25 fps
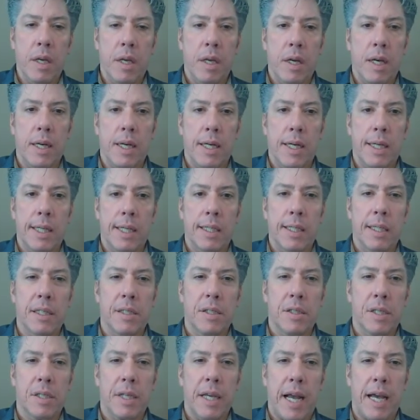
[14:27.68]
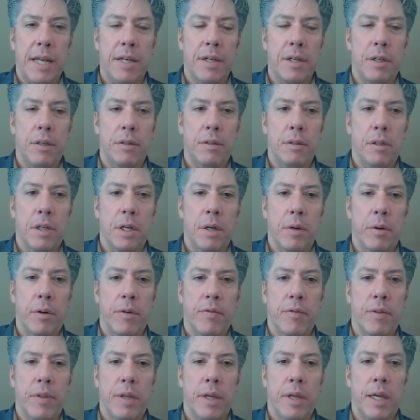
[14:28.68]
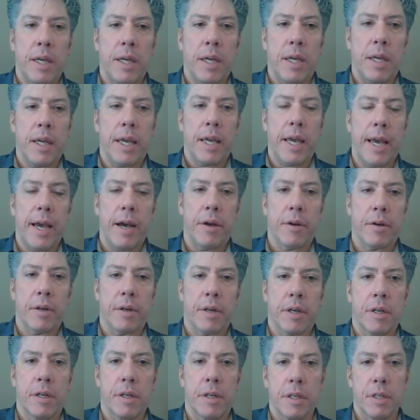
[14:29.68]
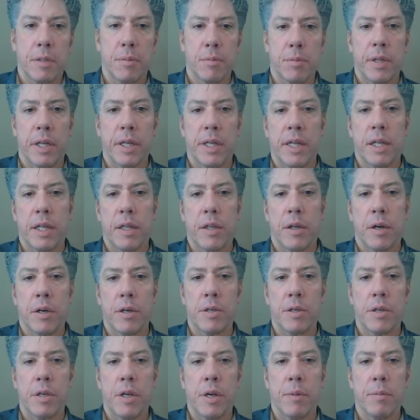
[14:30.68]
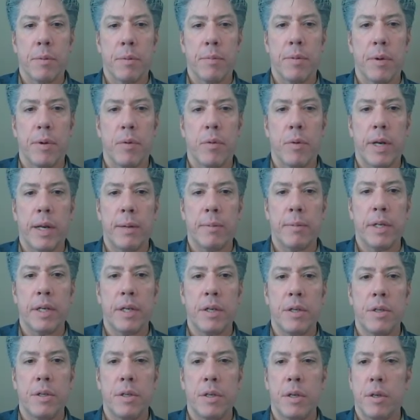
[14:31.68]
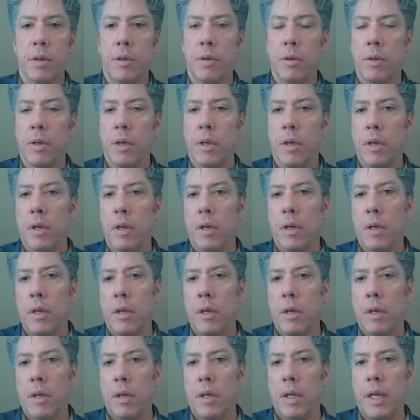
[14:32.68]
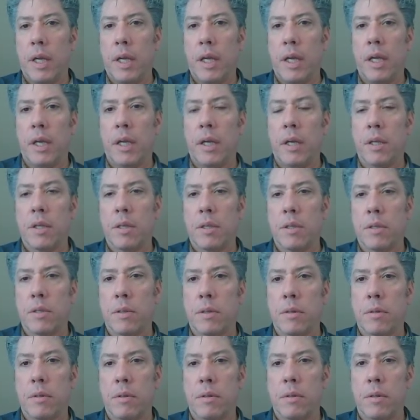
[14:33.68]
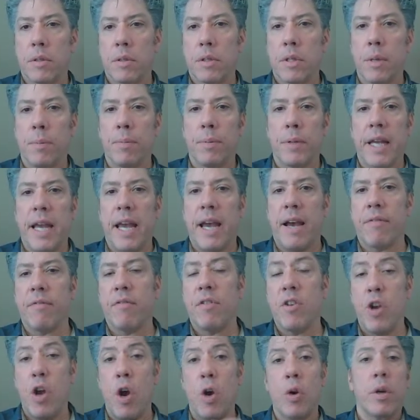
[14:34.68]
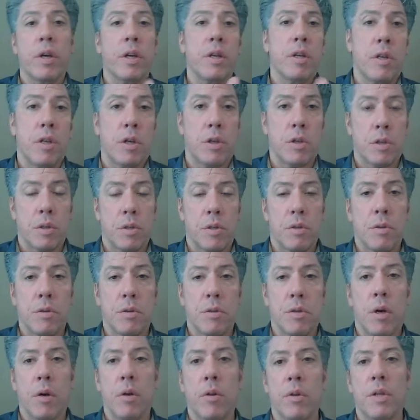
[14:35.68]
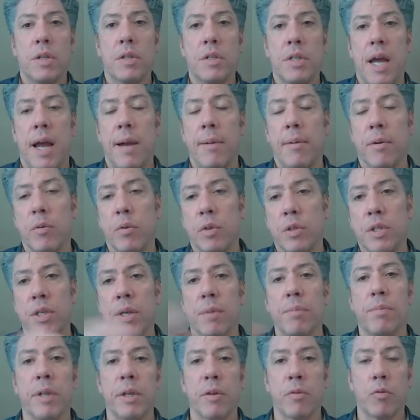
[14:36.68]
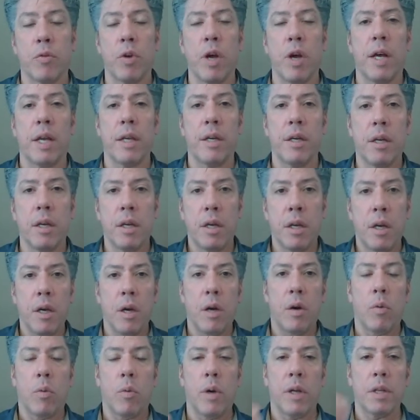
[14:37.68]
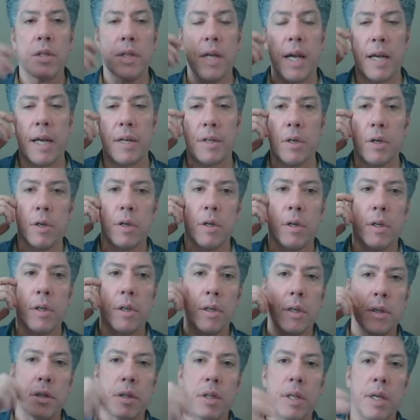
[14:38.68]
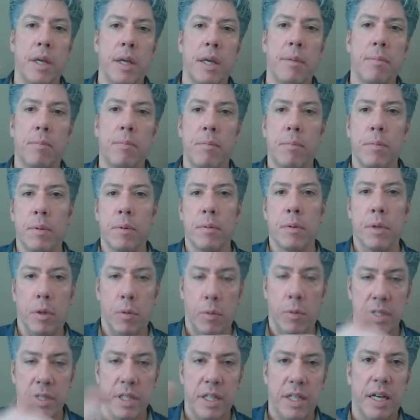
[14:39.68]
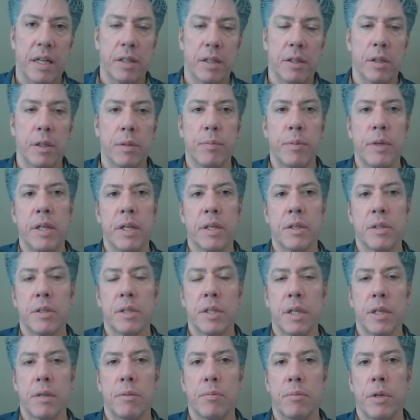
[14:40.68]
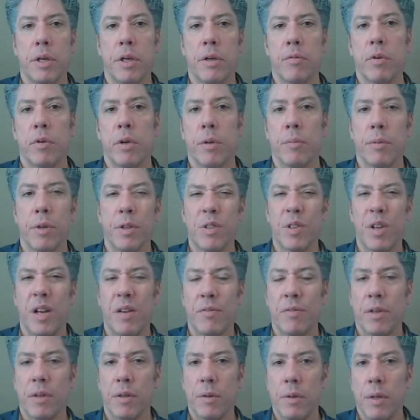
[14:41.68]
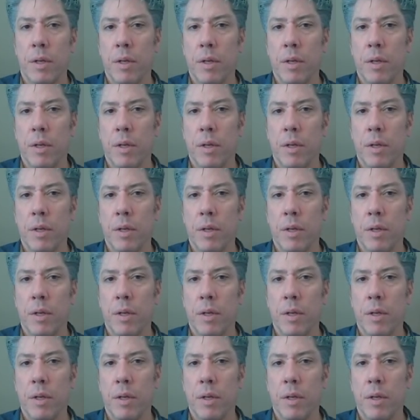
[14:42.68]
uh, let's see, I don't know if the counter can display that large a number, but what I'm going to do is simply have no conditions. So this timer will simply run once I turn on the, you know, once I download the PLC and put it in run mode. So I have to